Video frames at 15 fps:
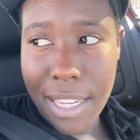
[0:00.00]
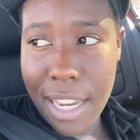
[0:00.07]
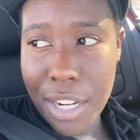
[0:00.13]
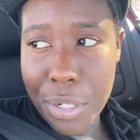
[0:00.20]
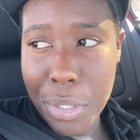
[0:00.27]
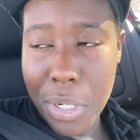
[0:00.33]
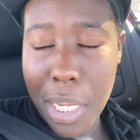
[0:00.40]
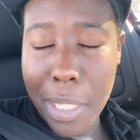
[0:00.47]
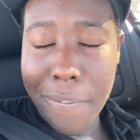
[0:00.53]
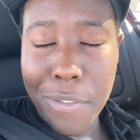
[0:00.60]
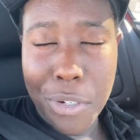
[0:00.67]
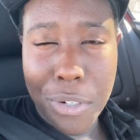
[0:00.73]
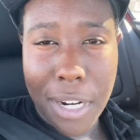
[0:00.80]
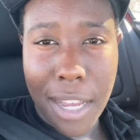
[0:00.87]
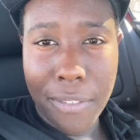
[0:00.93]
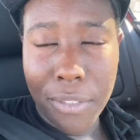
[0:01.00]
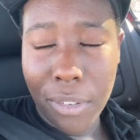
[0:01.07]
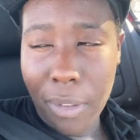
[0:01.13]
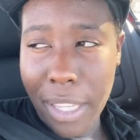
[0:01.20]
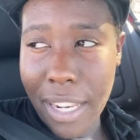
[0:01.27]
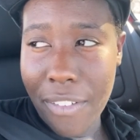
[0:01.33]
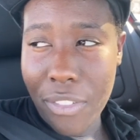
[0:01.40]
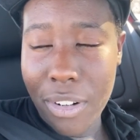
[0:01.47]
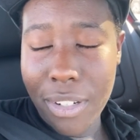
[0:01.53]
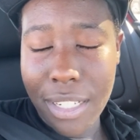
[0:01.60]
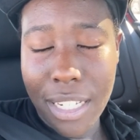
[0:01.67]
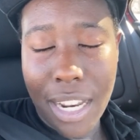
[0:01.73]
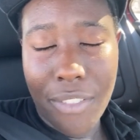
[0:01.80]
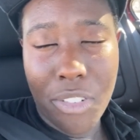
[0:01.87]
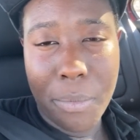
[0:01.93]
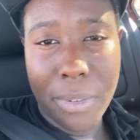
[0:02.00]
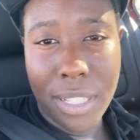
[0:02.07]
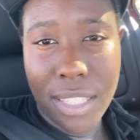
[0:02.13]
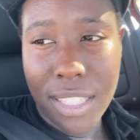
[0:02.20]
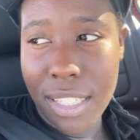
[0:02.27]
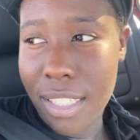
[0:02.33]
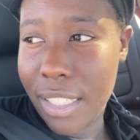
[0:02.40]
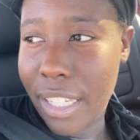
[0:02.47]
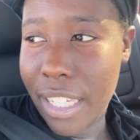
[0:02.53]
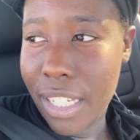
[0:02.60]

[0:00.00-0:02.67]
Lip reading: yeah, sure, I love to travel. I never been to like